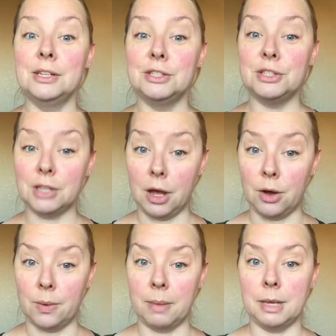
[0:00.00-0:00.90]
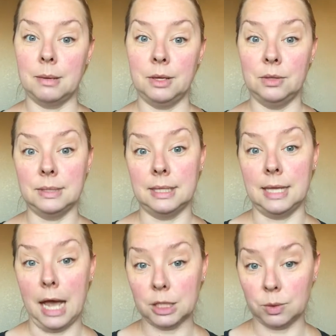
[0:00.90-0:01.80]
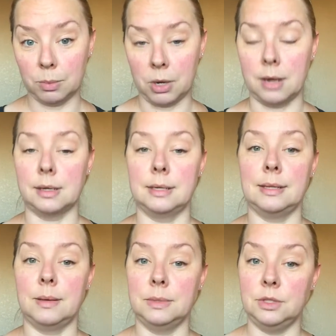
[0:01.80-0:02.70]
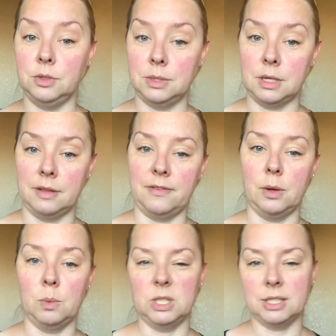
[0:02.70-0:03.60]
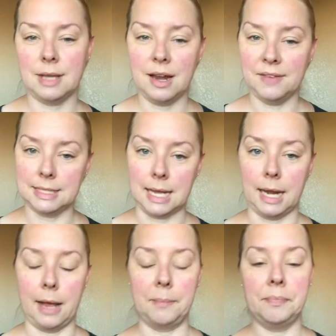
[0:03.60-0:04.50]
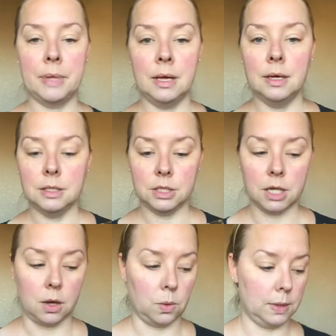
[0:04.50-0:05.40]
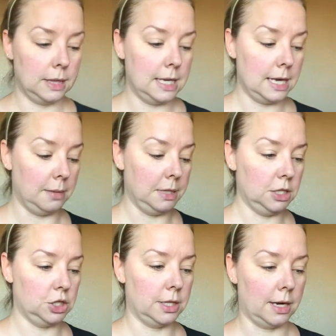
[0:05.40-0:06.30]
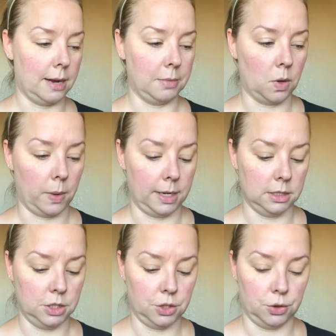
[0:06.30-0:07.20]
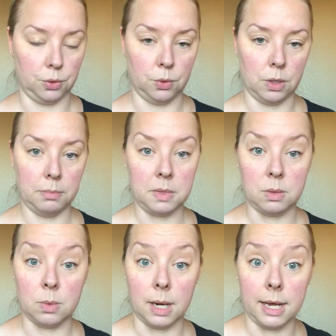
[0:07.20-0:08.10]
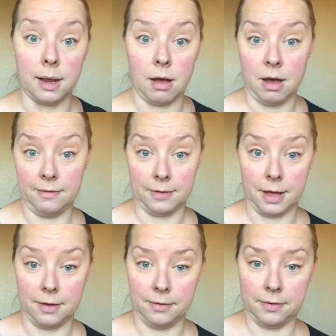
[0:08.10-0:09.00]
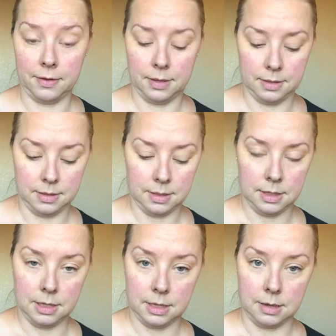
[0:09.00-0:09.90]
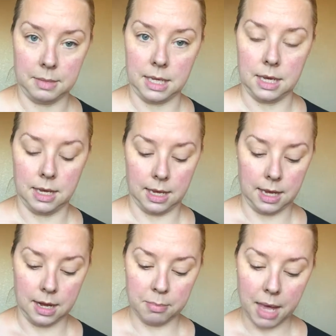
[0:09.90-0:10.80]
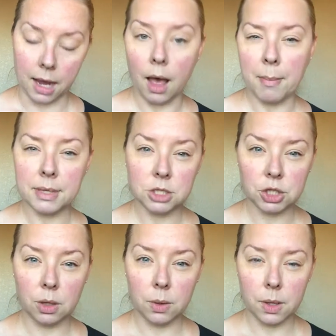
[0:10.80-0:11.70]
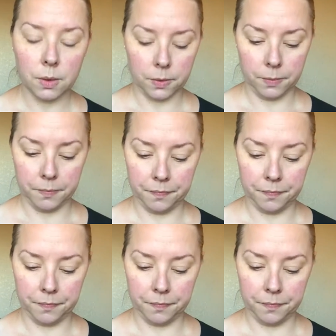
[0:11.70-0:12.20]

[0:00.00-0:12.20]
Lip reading: So I'm going to be using the actual product that was used on the film, which is kind of exciting. So the image that I'm going to be working off of, let me get it back up and show you.